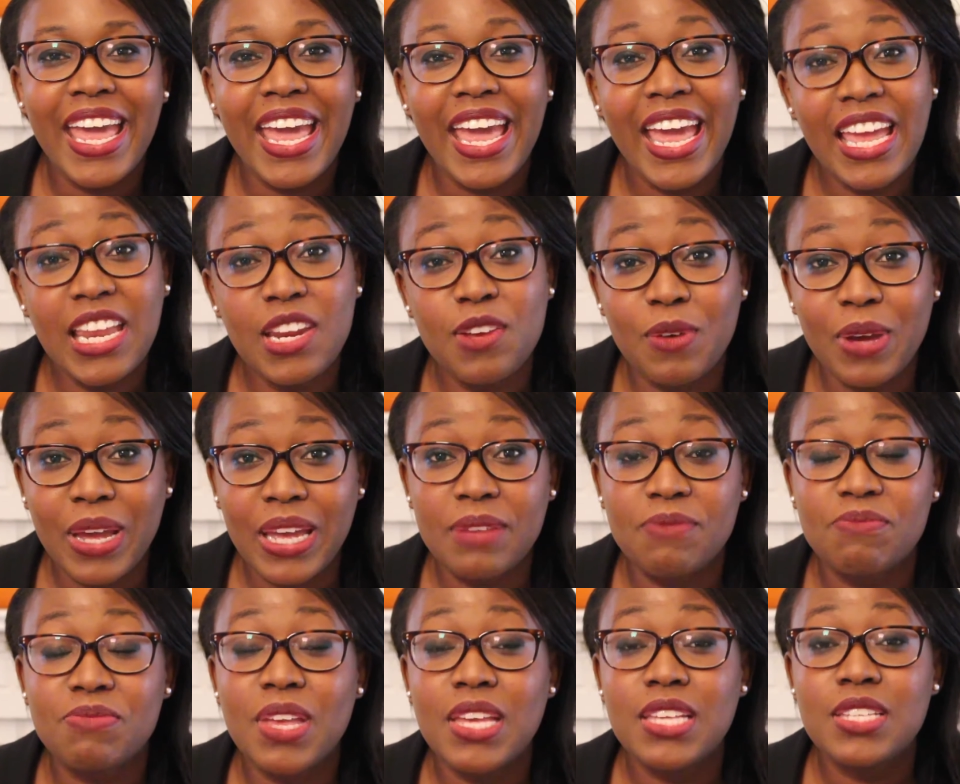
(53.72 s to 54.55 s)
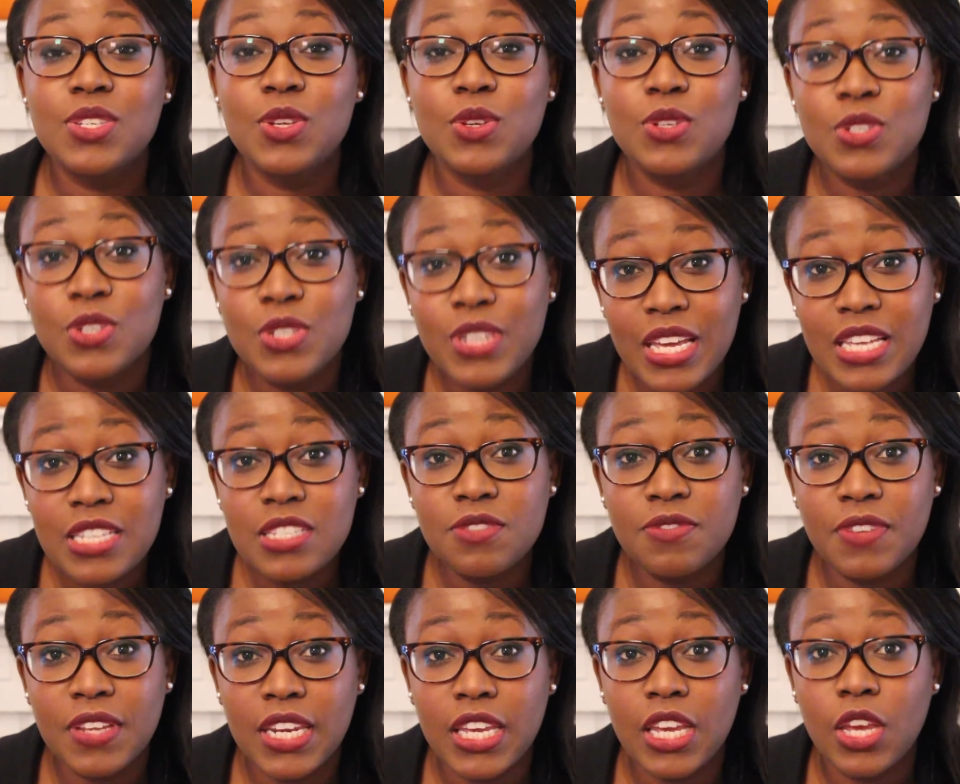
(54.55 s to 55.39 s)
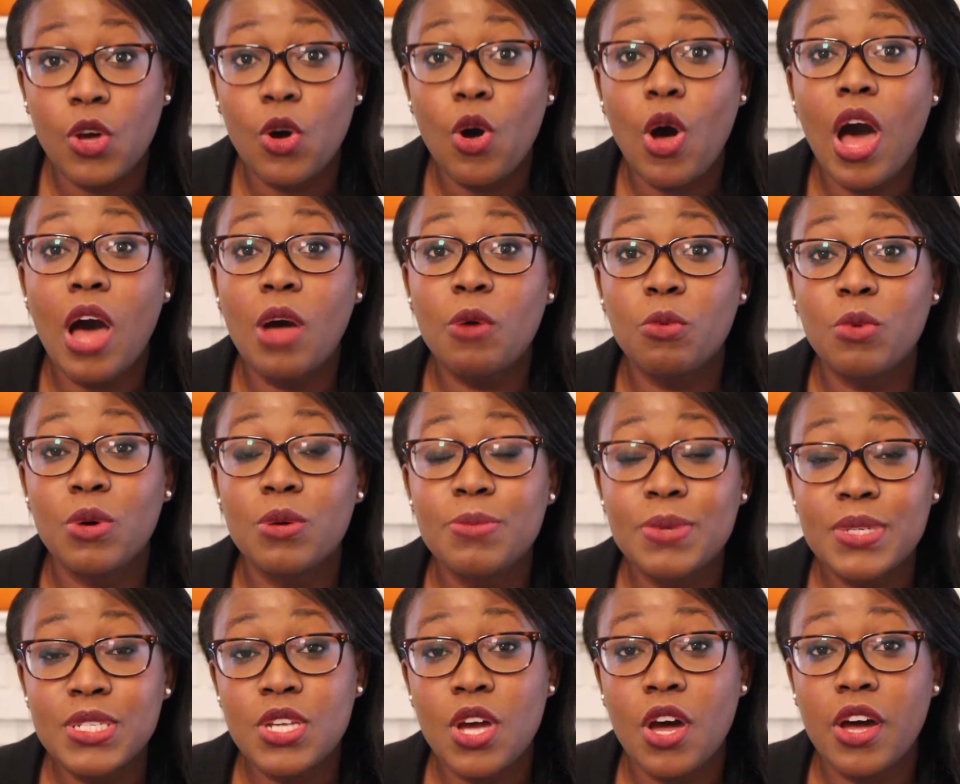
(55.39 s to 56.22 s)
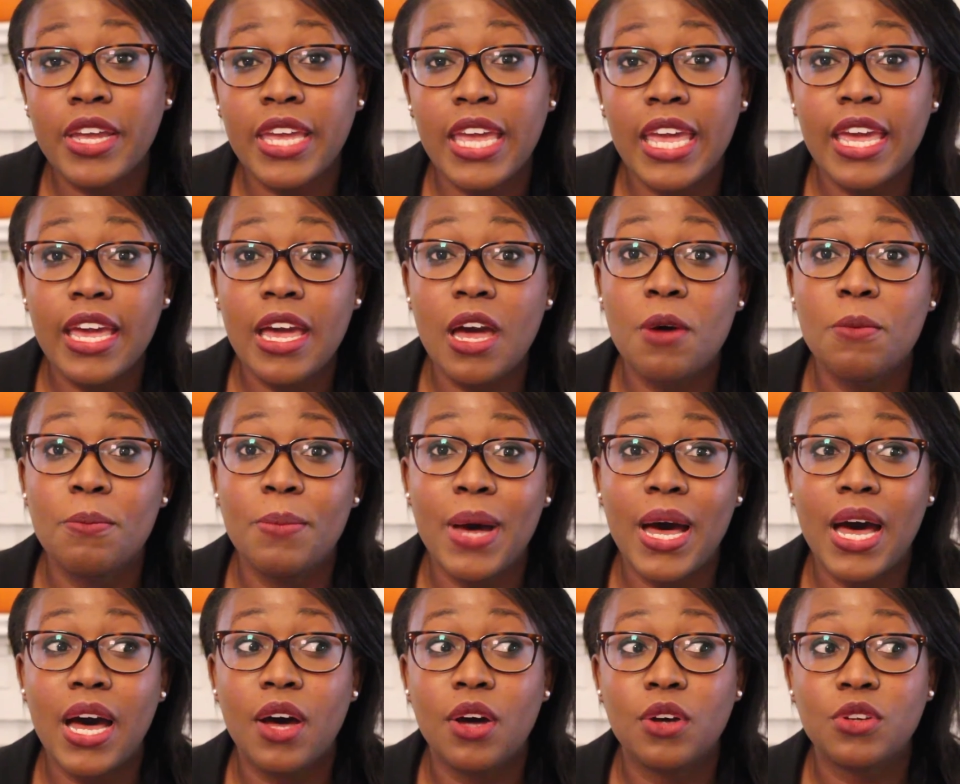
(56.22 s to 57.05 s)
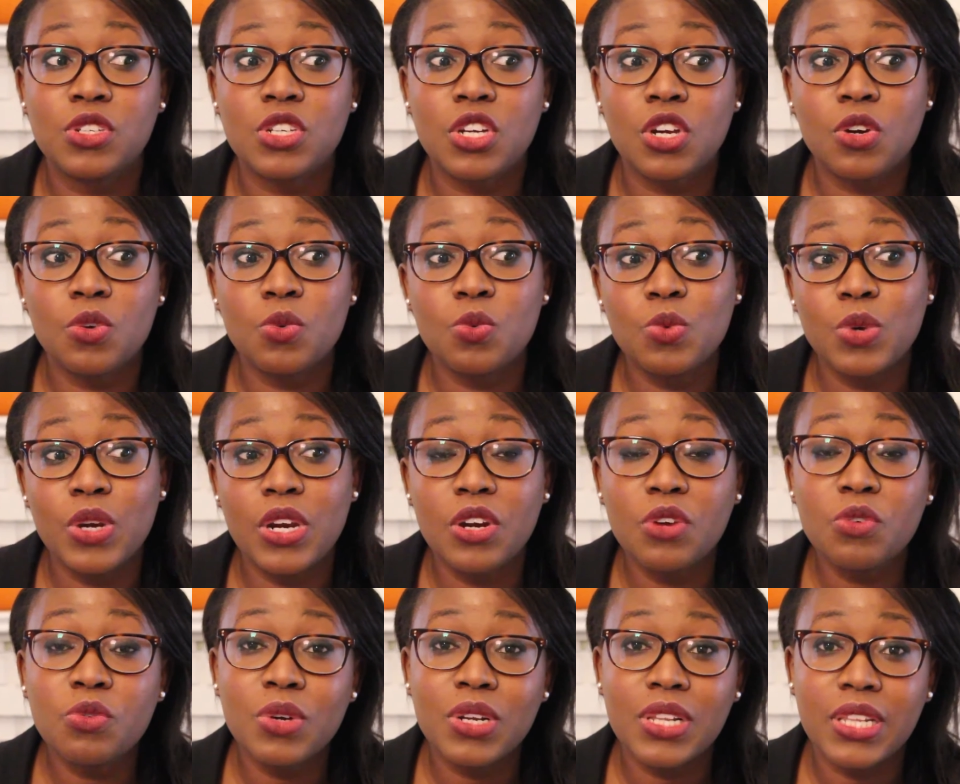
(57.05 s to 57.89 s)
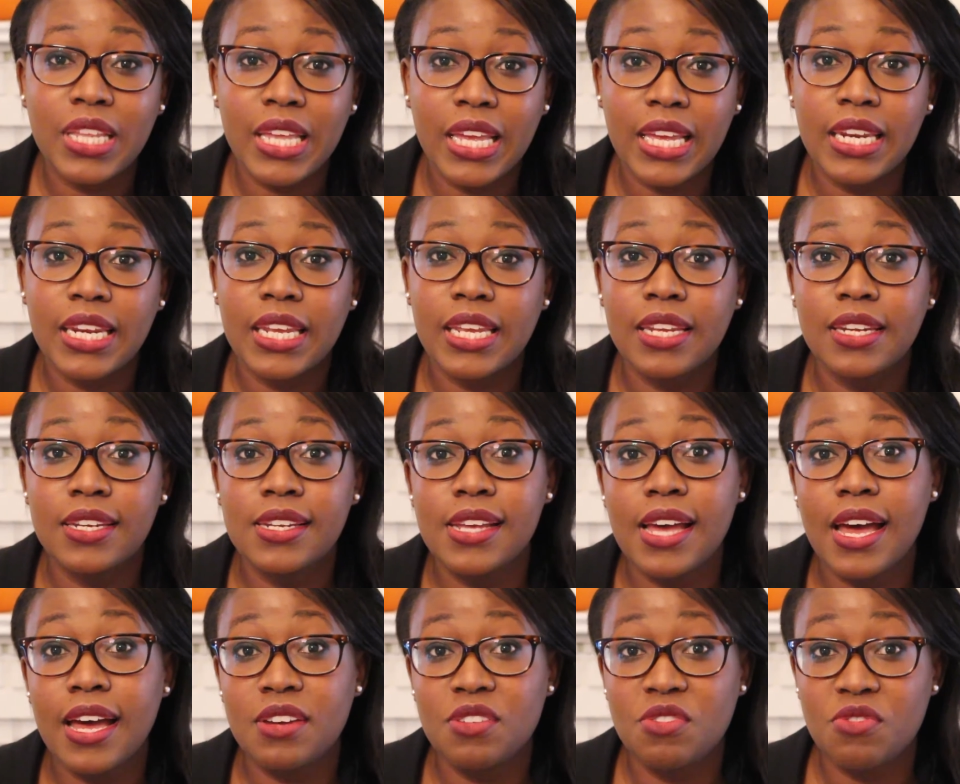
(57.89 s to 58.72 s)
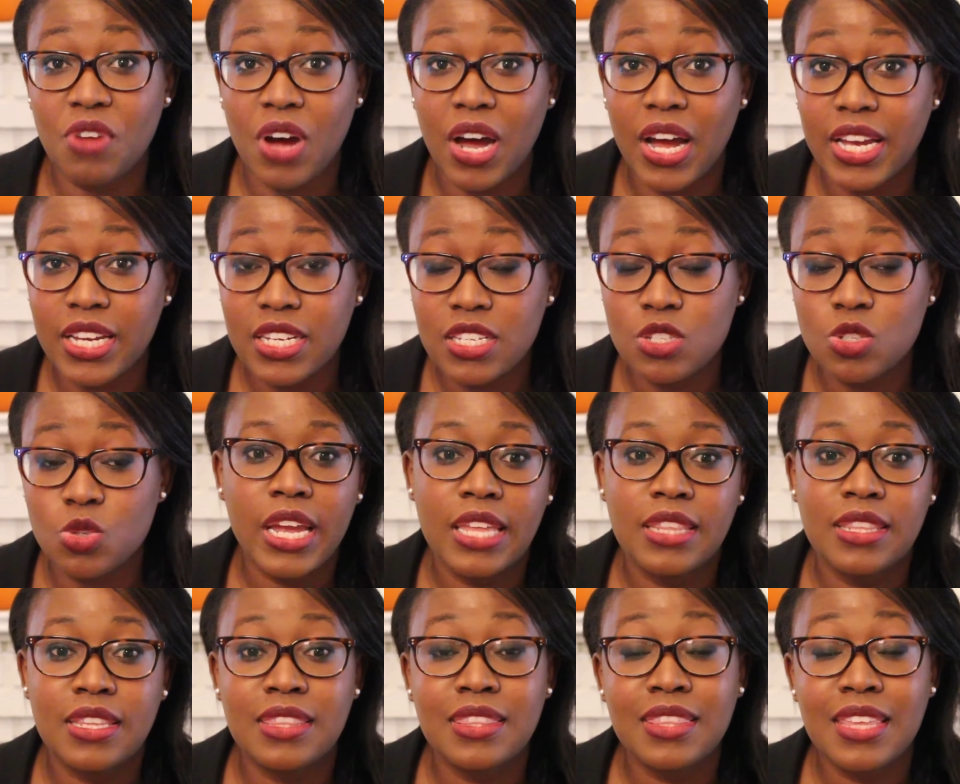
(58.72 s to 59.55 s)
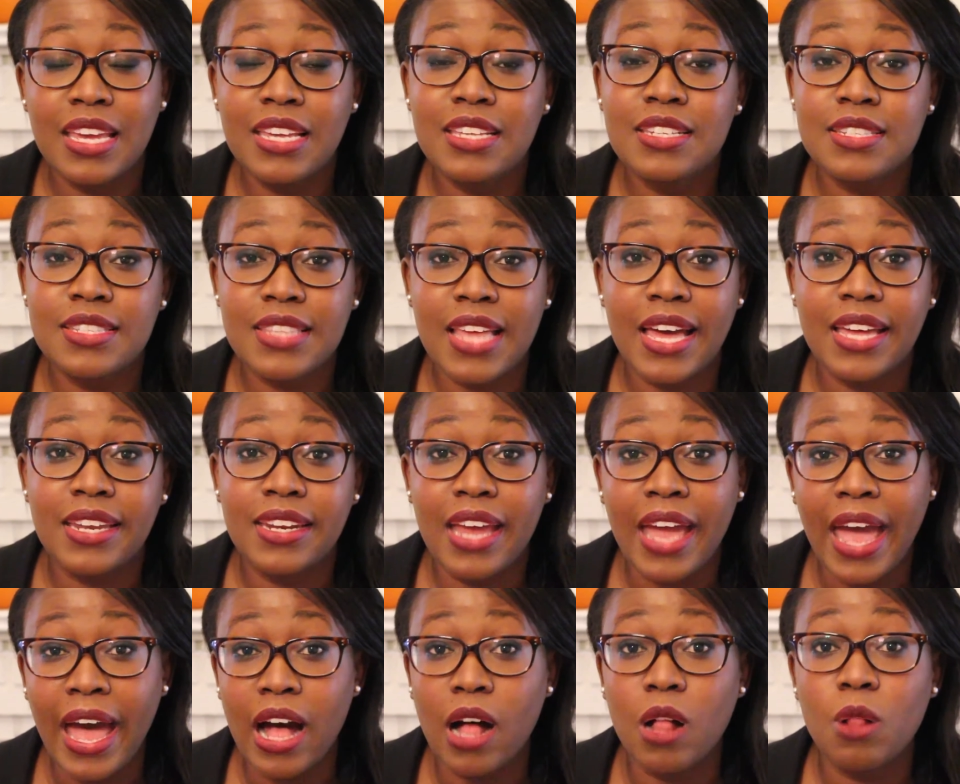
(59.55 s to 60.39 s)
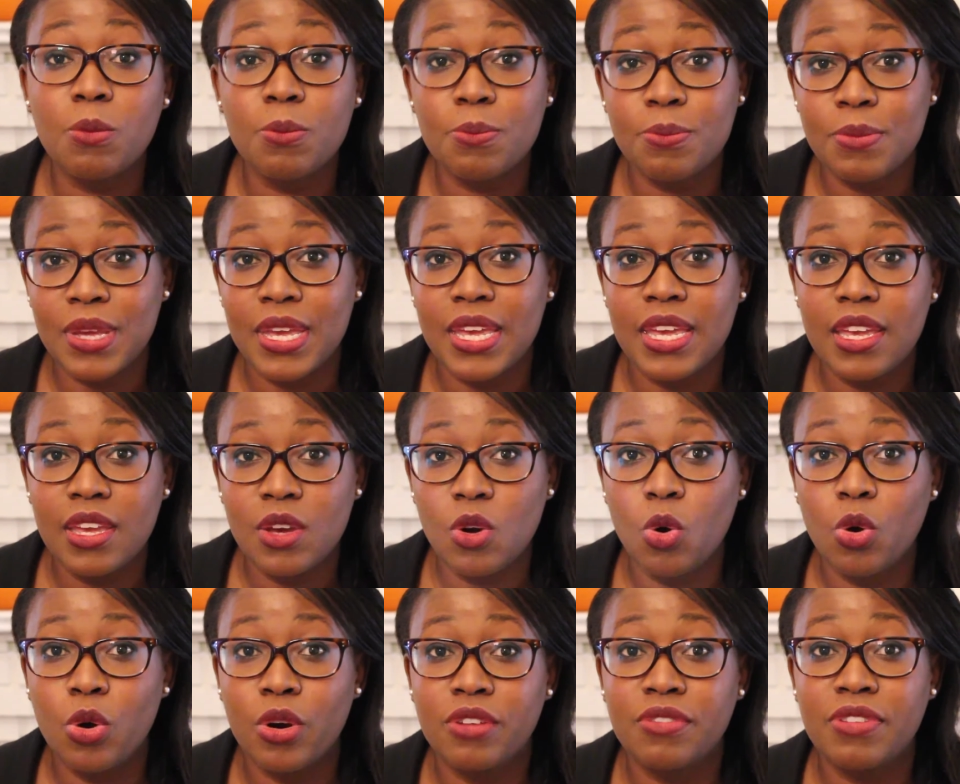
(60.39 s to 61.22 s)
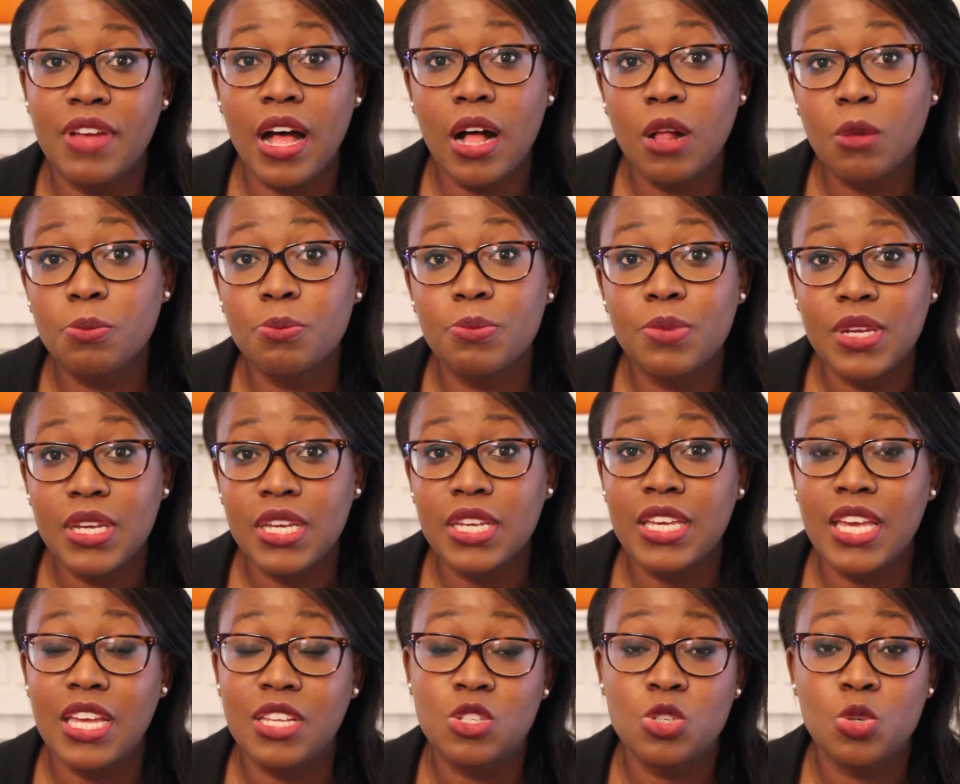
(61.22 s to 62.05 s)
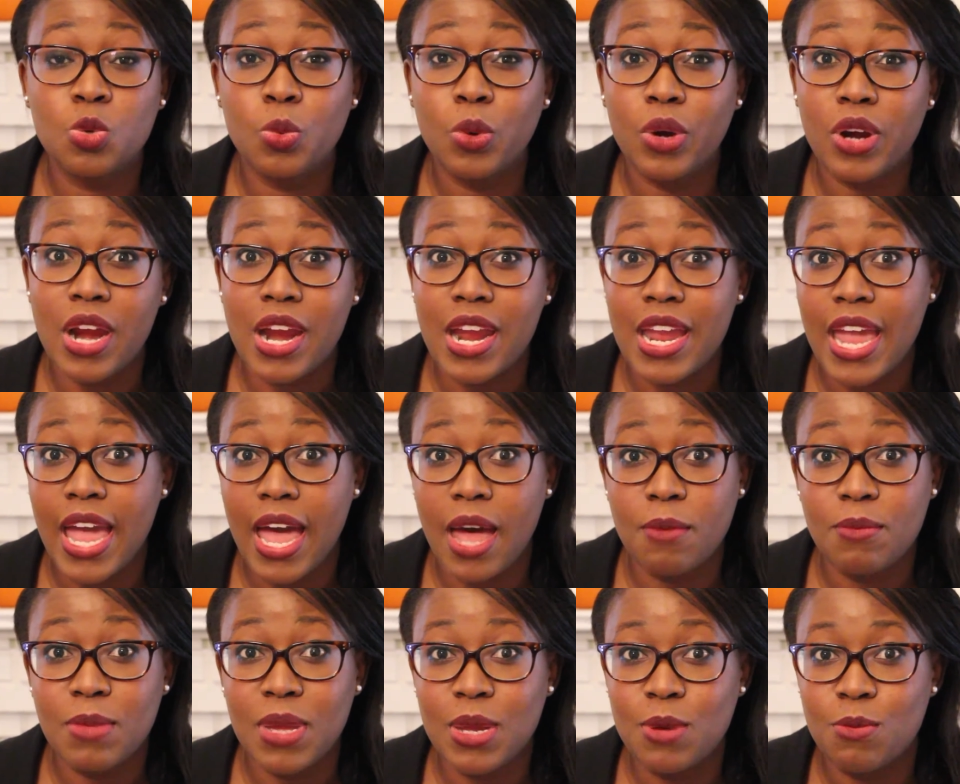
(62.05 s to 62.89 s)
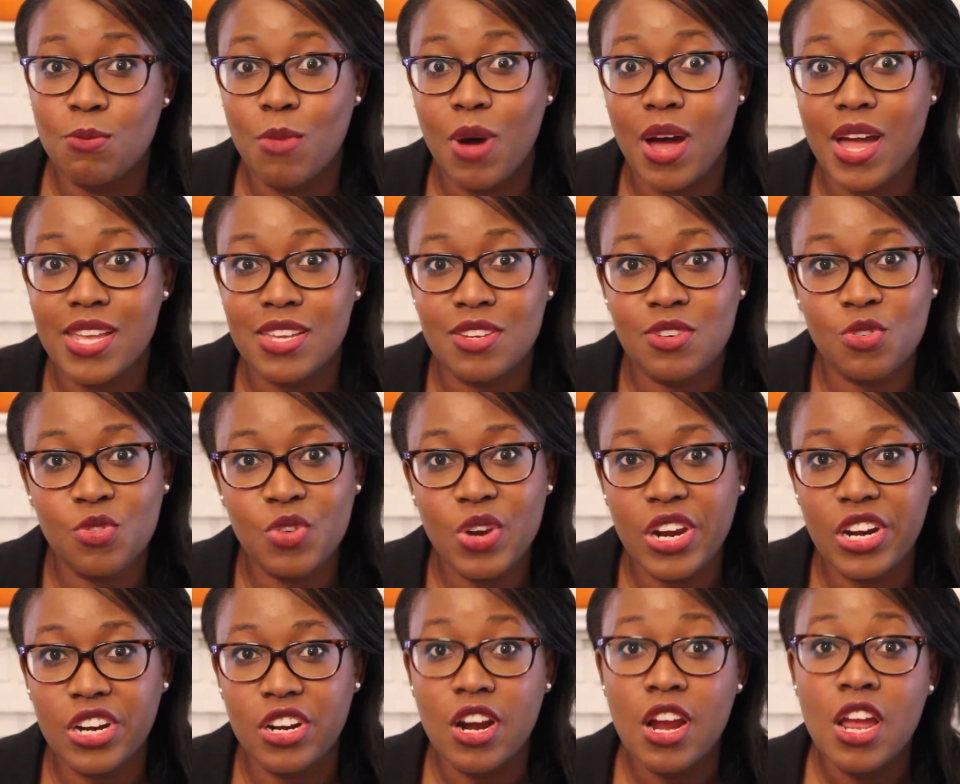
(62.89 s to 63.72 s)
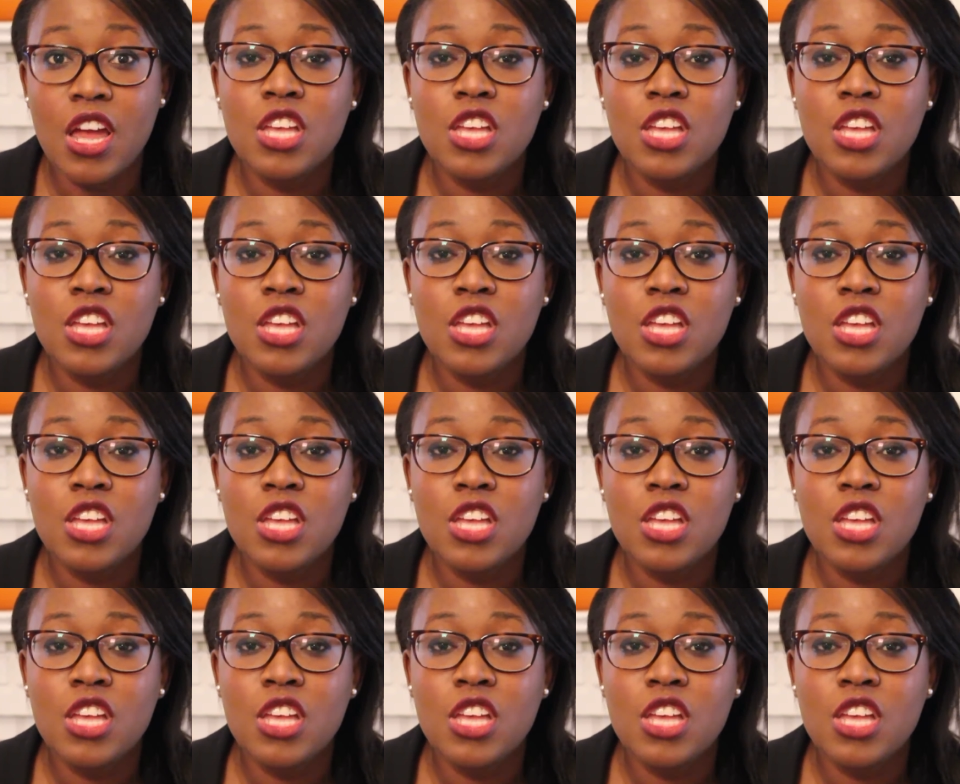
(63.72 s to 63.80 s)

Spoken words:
Anyway, so in today's video, I will be talking about career-related advice and the things that helped me or have helped me get to where I am in my career.